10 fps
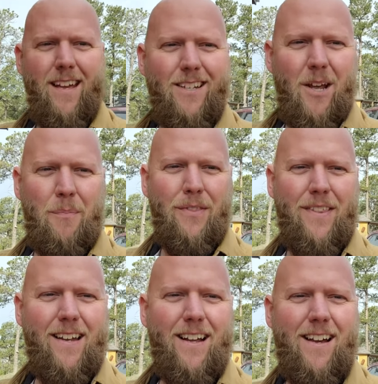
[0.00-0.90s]
So I put
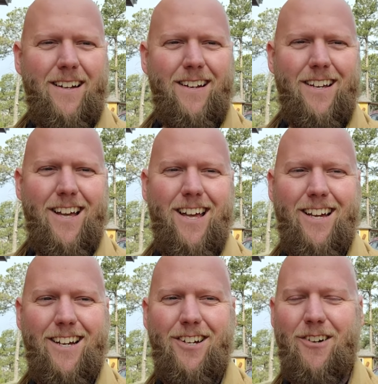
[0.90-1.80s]
that on
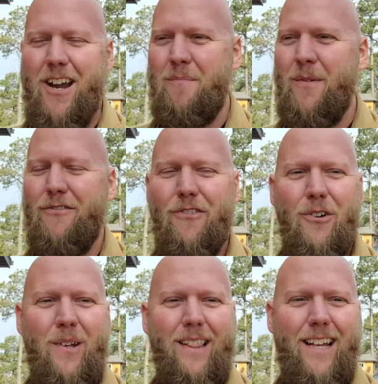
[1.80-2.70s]
right
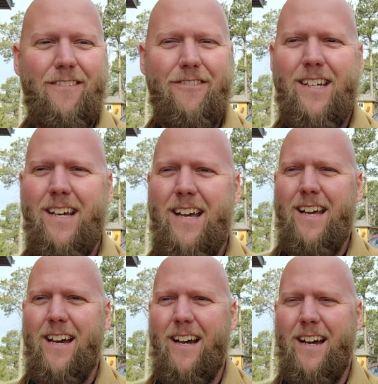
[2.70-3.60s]
before we left
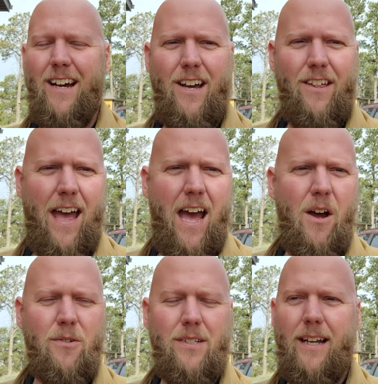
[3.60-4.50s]
uh, the
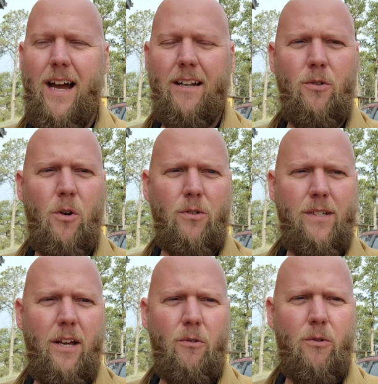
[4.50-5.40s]
house and got into a
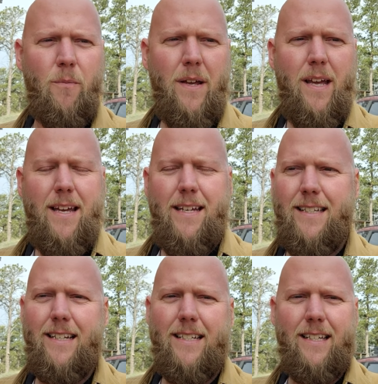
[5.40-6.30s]
hotel room.
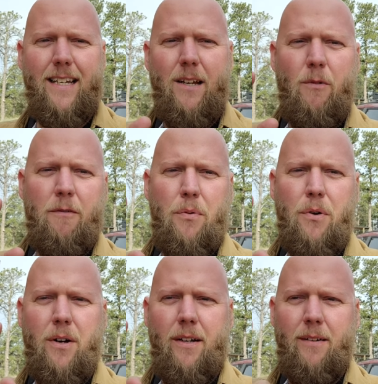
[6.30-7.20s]
Since then, we've
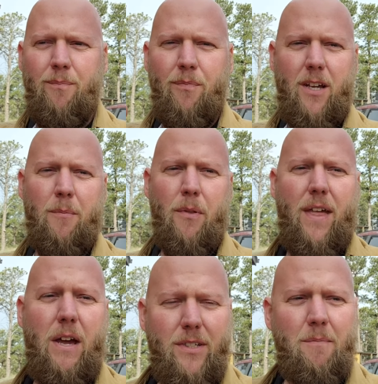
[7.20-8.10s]
put a couple
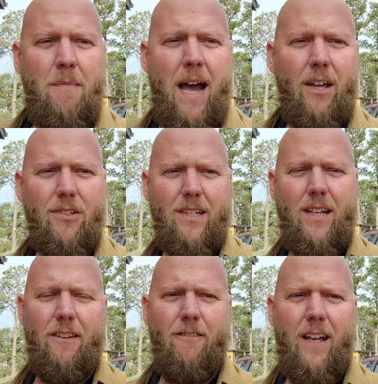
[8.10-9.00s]
thousand miles
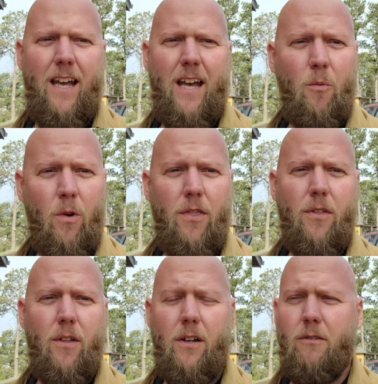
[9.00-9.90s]
on the van with
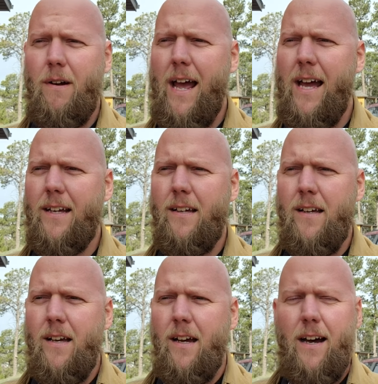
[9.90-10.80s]
the rack,
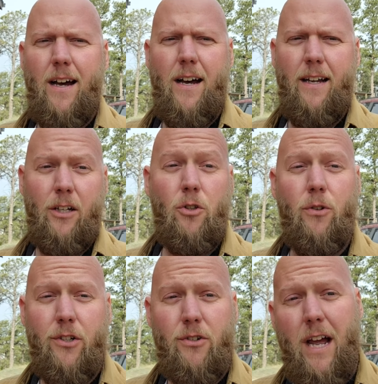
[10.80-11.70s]
uh,
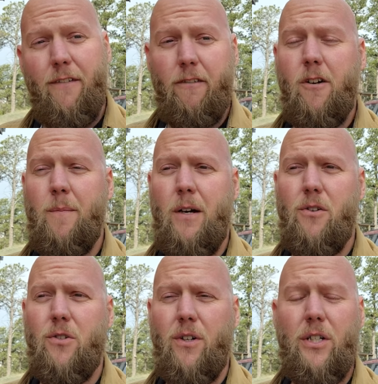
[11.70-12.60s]
including driving from
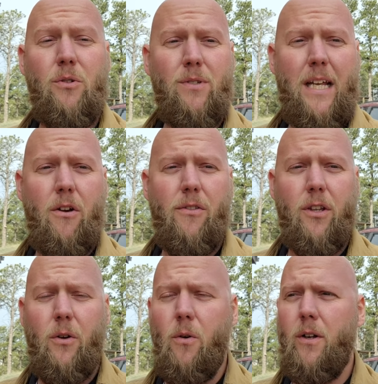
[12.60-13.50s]
Arizona to South
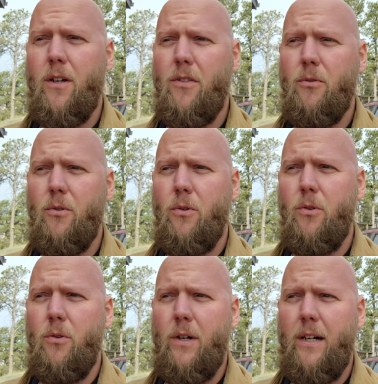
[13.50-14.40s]
Dakota
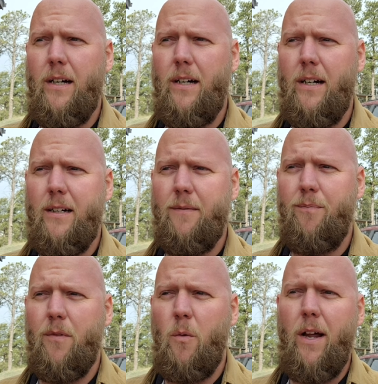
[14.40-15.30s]
through uh,
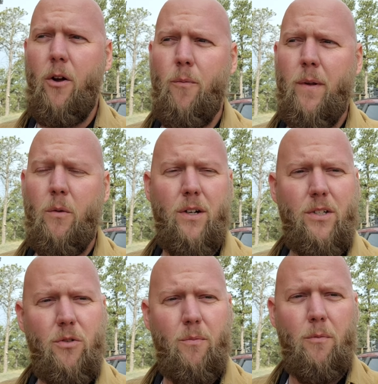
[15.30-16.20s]
Wyoming, where
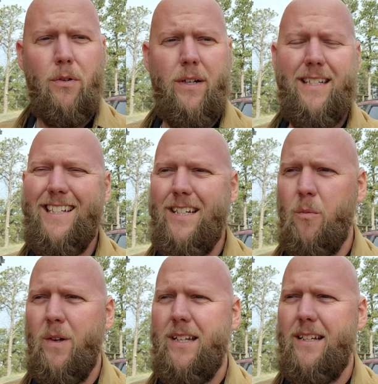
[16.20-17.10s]
it's super breezy
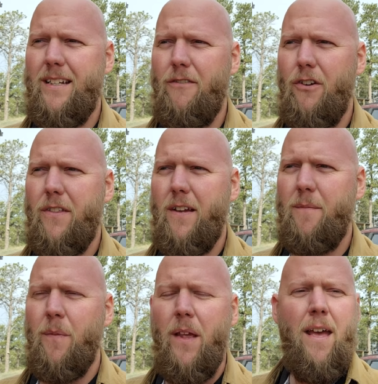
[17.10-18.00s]
and windy and everything.
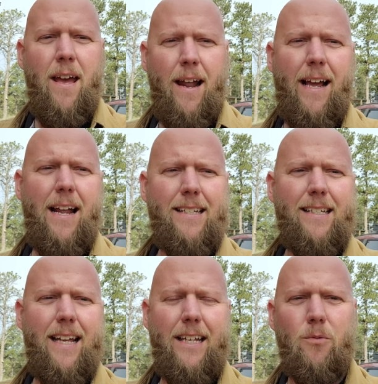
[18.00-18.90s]
And I gotta
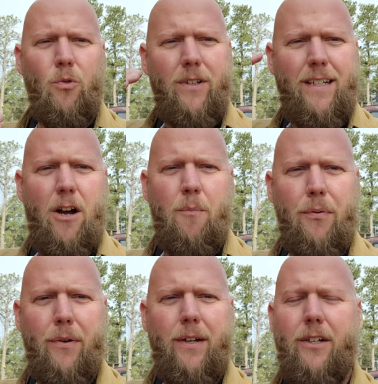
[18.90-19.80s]
say, it's worked out
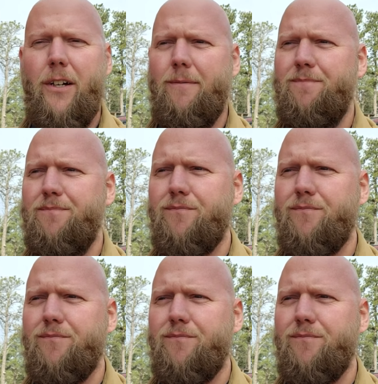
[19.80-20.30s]
pretty good.